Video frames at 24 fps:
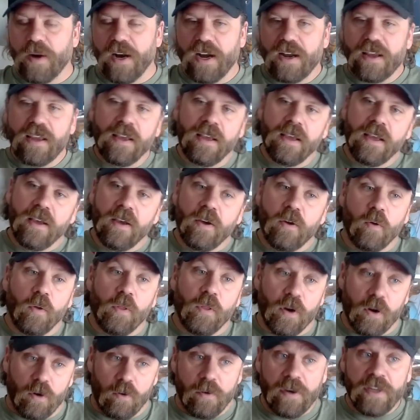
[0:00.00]
buck.
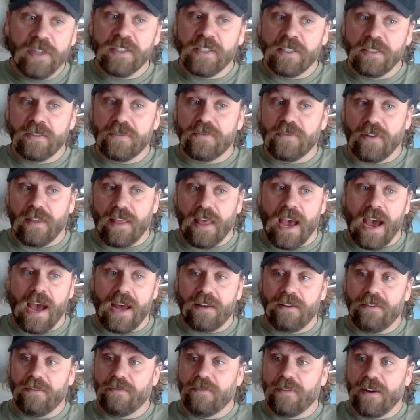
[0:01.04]
There are reasons for
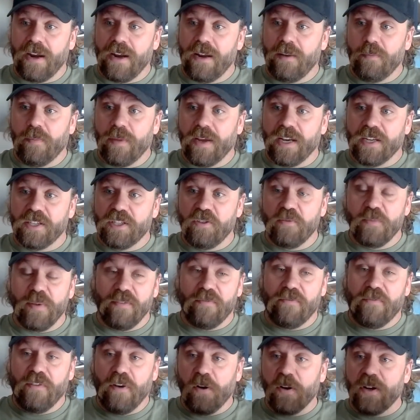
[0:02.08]
that, right? Because you've been
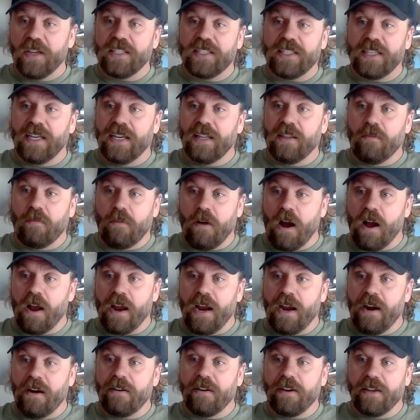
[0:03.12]
focusing in the wrong
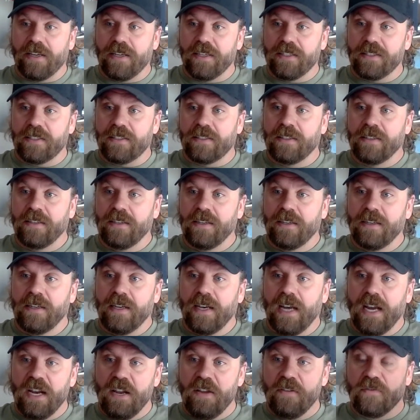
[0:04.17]
areas
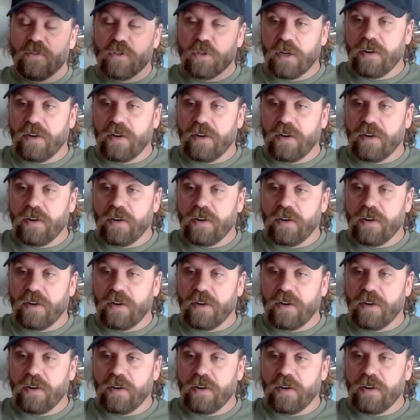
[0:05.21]
and you've